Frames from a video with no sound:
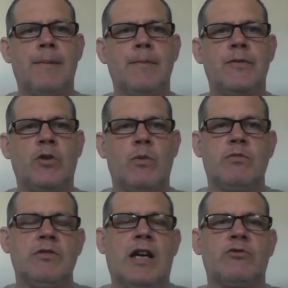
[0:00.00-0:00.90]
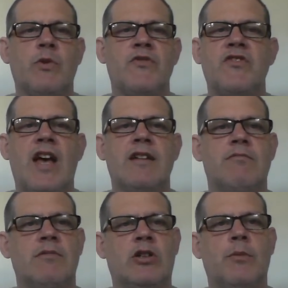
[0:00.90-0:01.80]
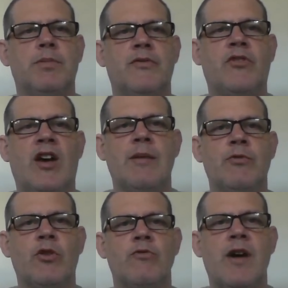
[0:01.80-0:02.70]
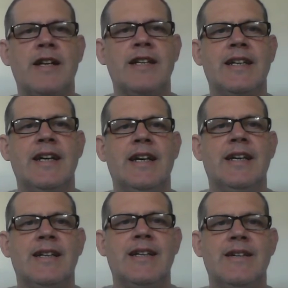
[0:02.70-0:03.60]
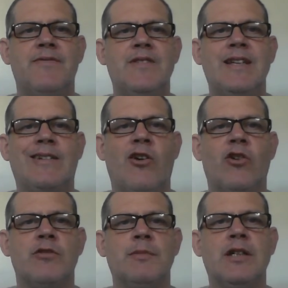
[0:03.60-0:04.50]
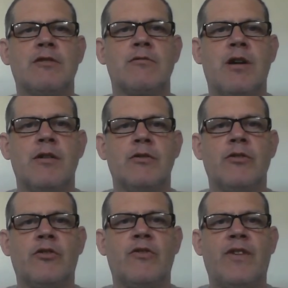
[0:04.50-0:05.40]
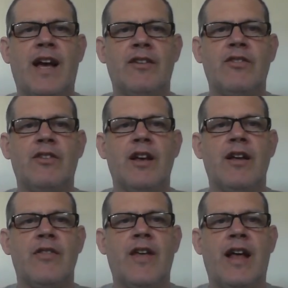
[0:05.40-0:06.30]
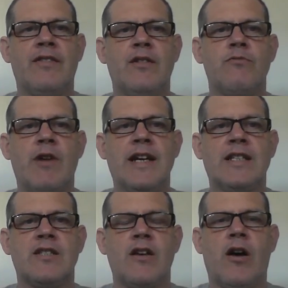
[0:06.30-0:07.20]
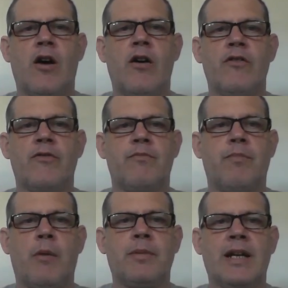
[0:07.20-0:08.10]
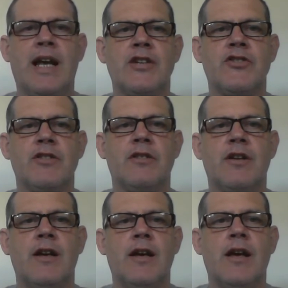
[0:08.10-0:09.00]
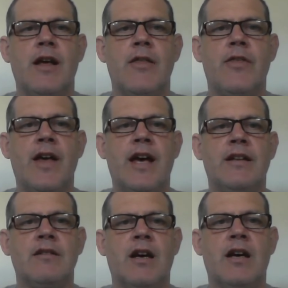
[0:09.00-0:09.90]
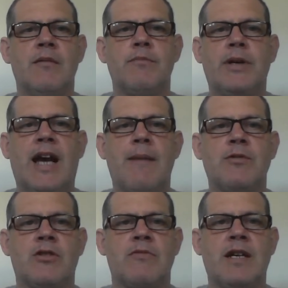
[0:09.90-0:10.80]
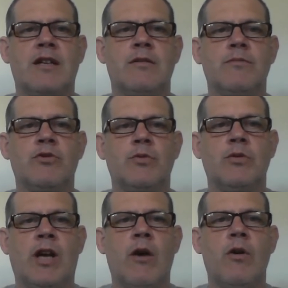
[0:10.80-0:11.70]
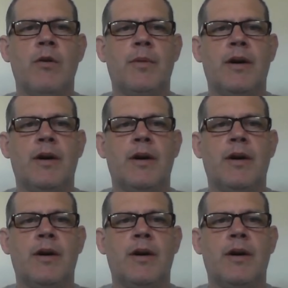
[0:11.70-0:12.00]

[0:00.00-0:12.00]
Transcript: So as we've said a couple of times already, if the economy grows faster than the rate of population, then per capita incomes will go up.